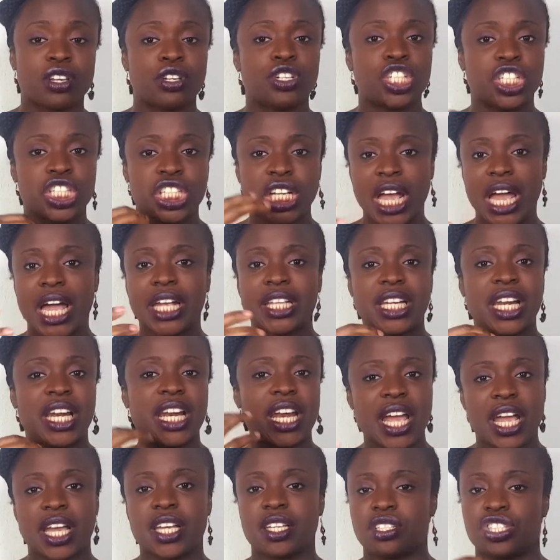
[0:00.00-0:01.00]
So share
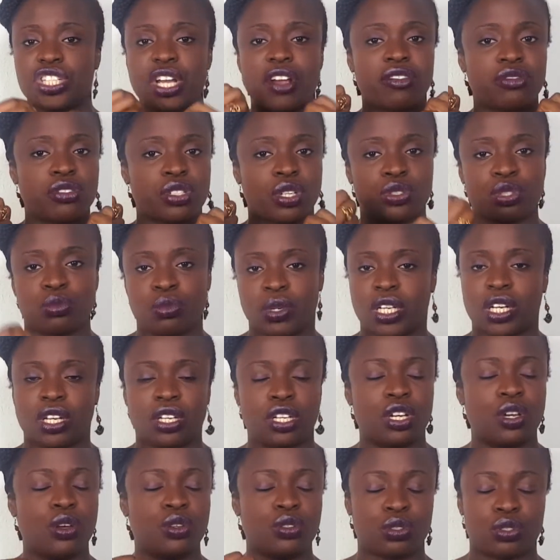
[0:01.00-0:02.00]
the links, share it on social media.
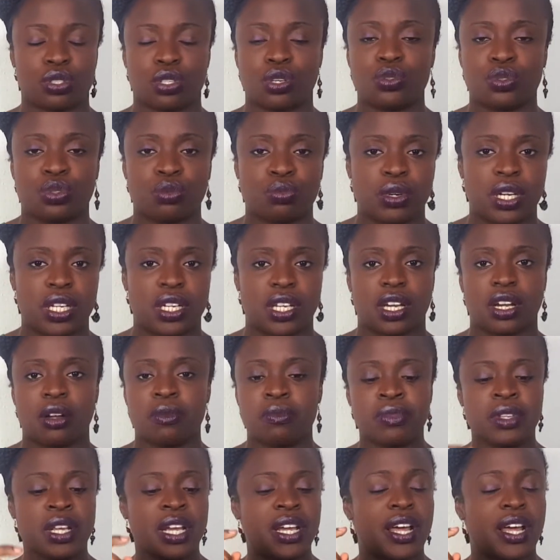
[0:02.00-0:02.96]
Use your social media.